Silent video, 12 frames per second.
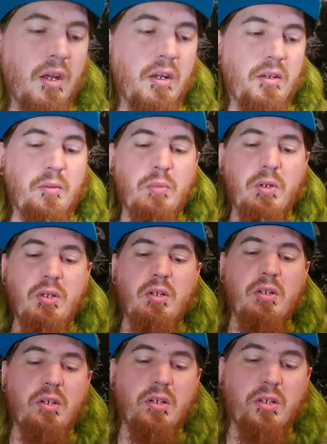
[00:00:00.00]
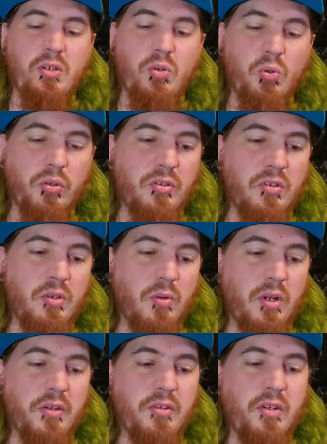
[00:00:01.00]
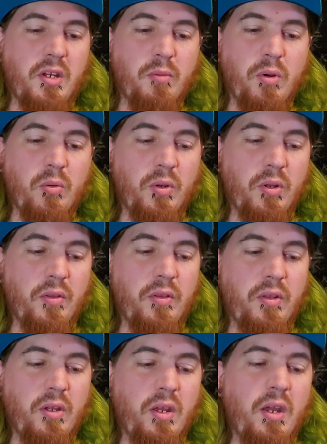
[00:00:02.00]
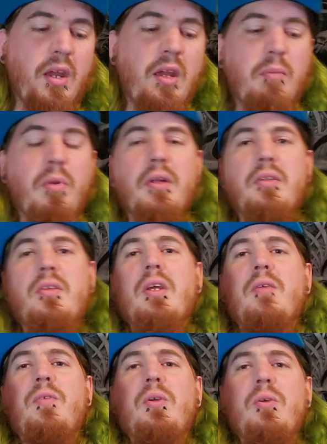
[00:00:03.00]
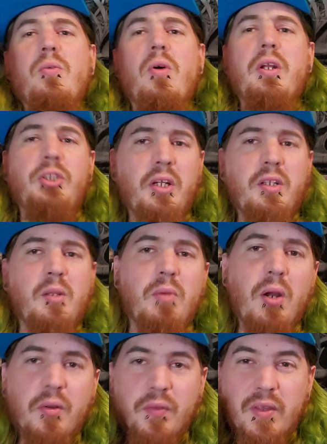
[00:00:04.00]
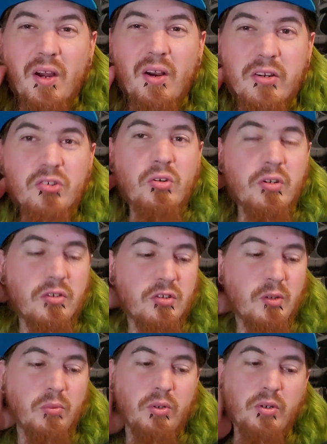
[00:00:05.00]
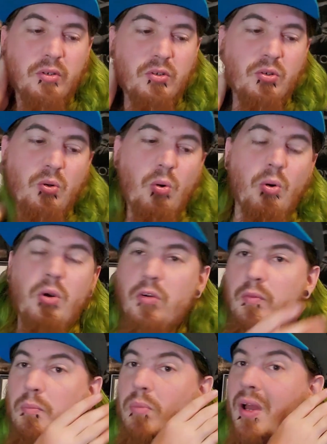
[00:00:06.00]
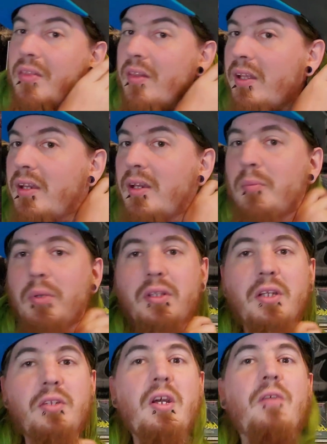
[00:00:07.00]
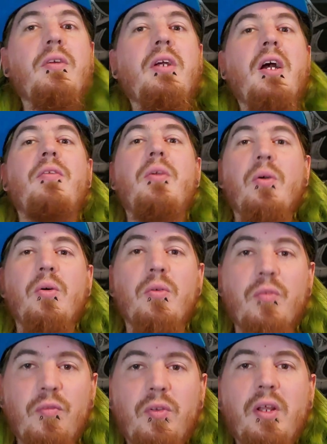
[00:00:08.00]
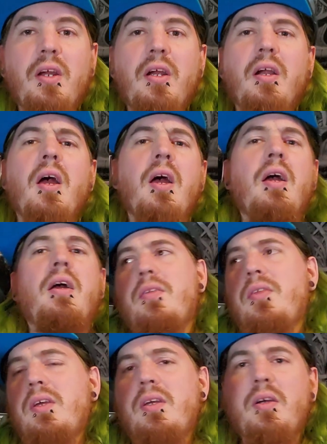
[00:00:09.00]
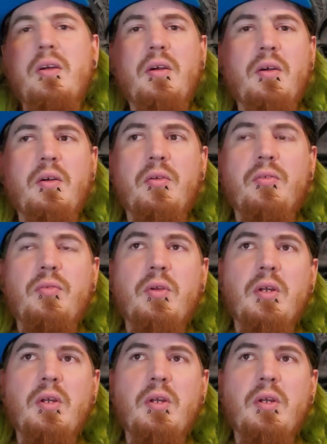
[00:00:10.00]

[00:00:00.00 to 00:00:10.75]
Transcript: It'd be cool to see what else they come out with. But if you want to check them out, they are sort of similar to Horror of Bethlehem, but they definitely have their own flair. Think of